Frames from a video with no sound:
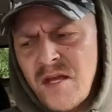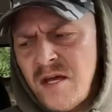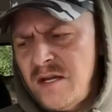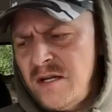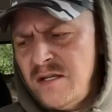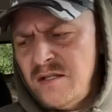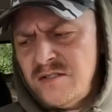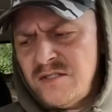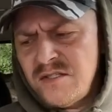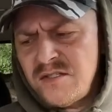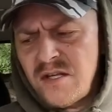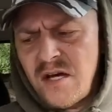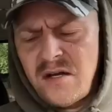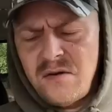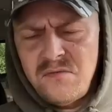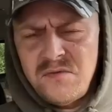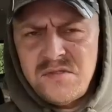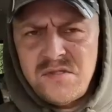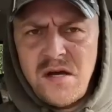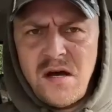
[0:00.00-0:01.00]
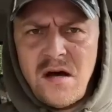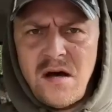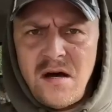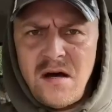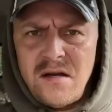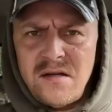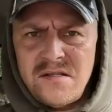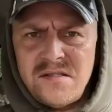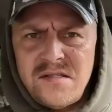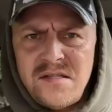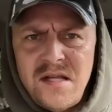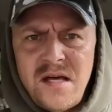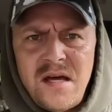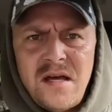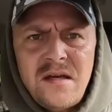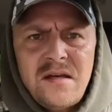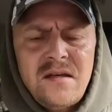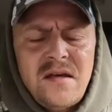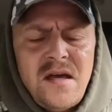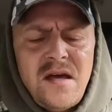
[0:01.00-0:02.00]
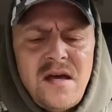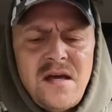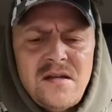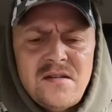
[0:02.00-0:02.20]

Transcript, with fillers: and he just thought it was the oddest thing.